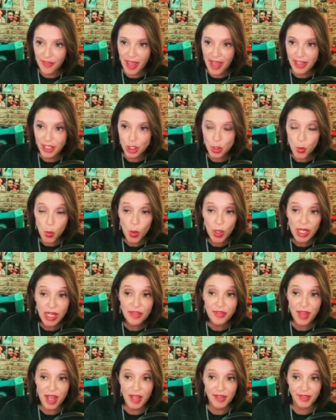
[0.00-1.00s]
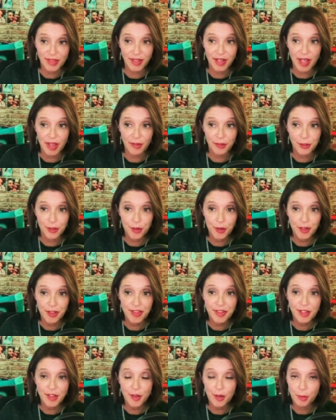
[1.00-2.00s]
that $20,000
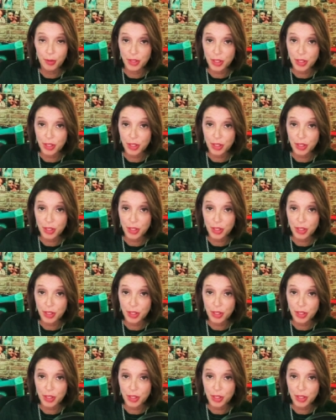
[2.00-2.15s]
Chris Sr.